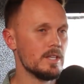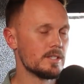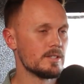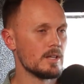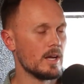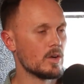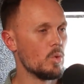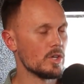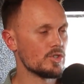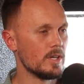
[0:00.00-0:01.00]
this
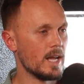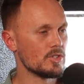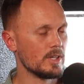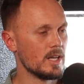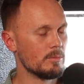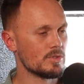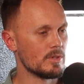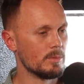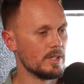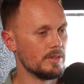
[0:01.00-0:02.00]
question actually comes
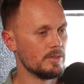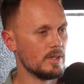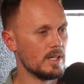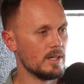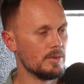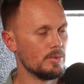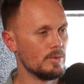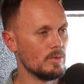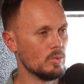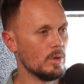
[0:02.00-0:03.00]
from a
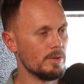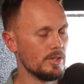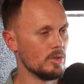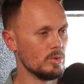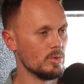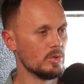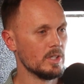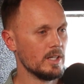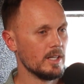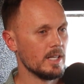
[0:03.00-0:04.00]
woman who
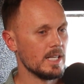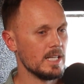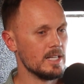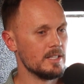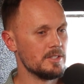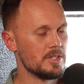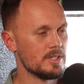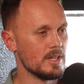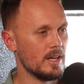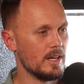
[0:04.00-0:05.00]

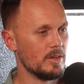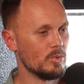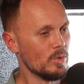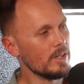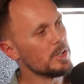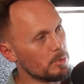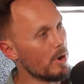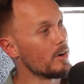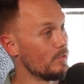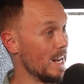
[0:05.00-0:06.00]
is really
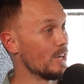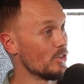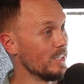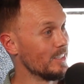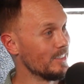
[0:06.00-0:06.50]
smart financially.